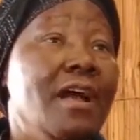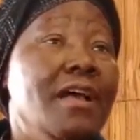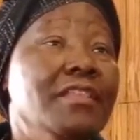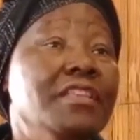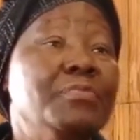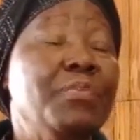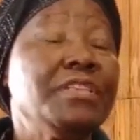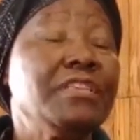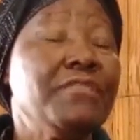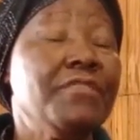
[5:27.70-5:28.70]
And the
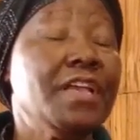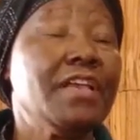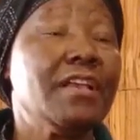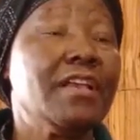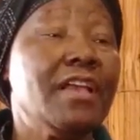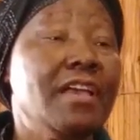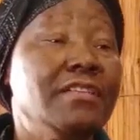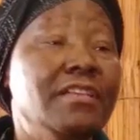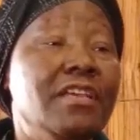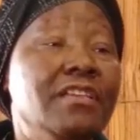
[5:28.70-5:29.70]
specific
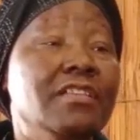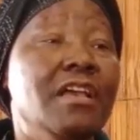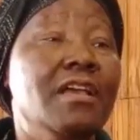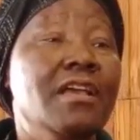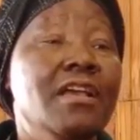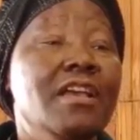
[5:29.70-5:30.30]
case is a,